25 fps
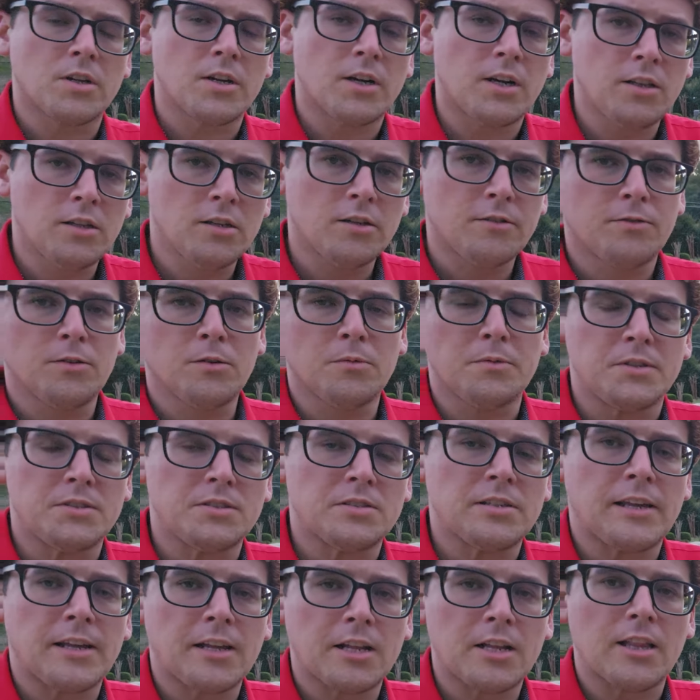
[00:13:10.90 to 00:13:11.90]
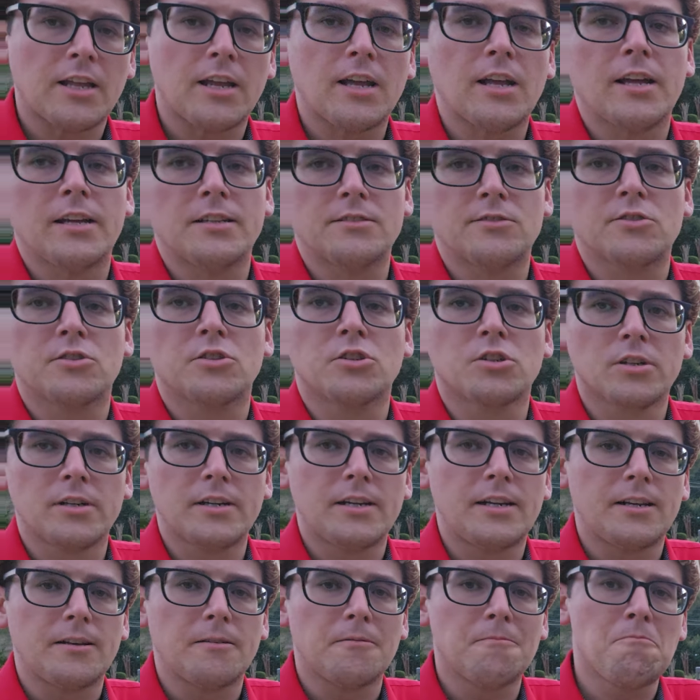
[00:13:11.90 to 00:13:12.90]
color for recycling is
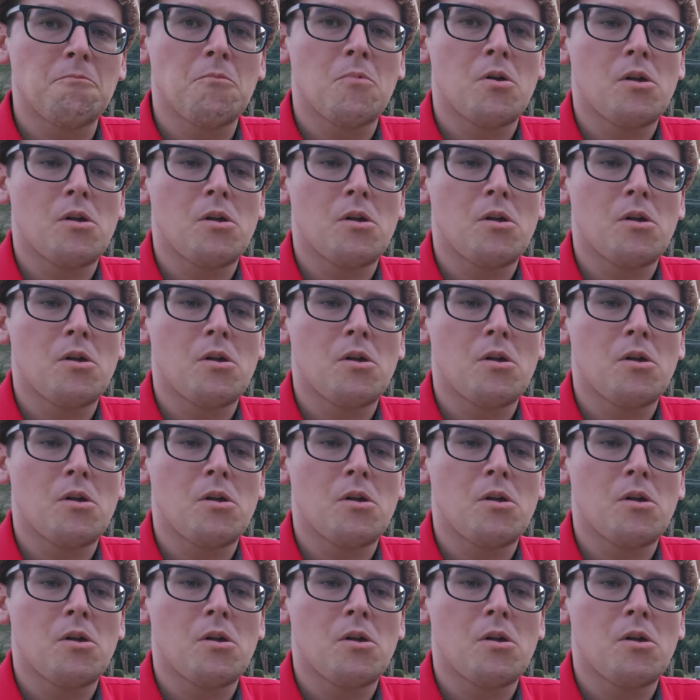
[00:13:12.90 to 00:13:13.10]
green.